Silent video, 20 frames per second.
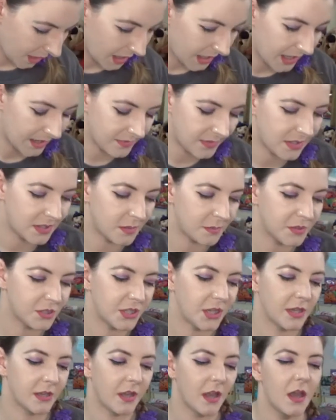I'd have to double
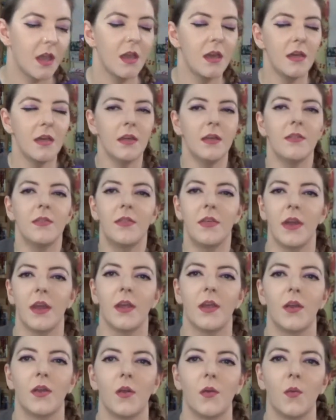check.
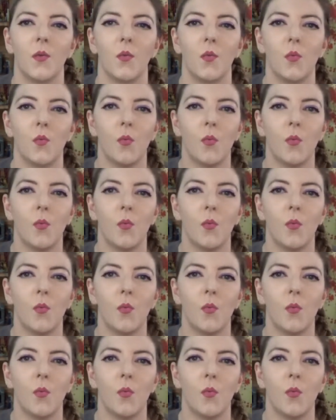There